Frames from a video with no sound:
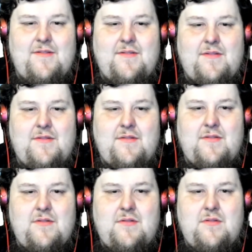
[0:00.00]

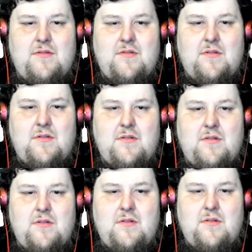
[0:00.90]

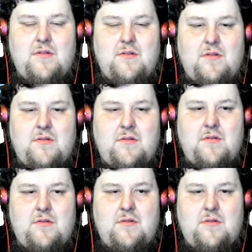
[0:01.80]

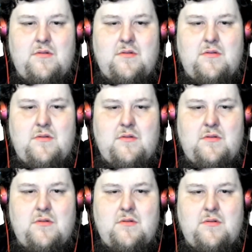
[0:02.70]

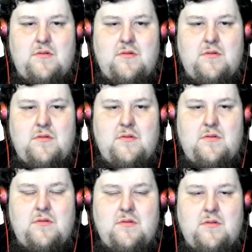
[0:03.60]

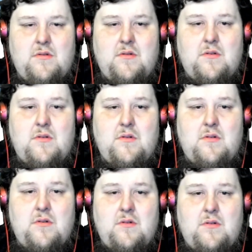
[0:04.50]

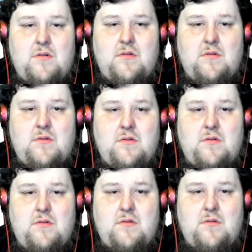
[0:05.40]

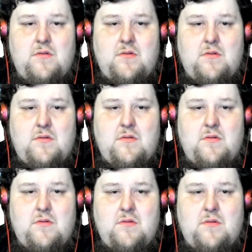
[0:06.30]
[no speech]